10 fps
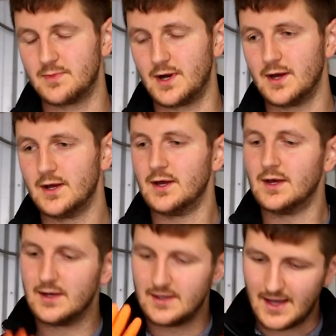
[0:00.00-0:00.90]
But
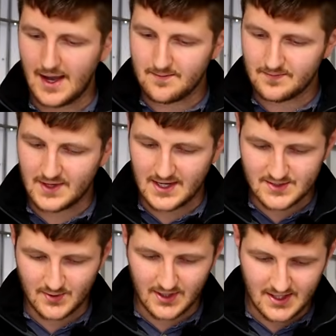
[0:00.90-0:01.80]
yeah, it
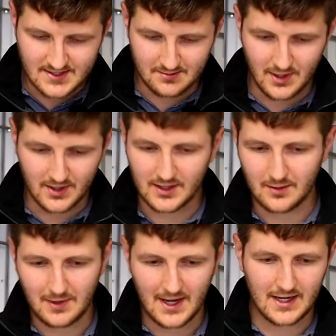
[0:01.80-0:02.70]
is what it is. I'm not going to
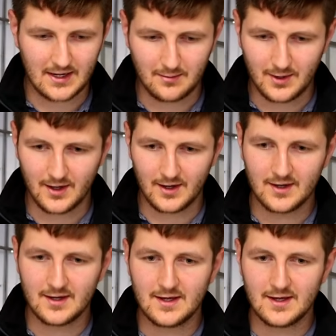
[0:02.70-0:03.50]
complain anymore.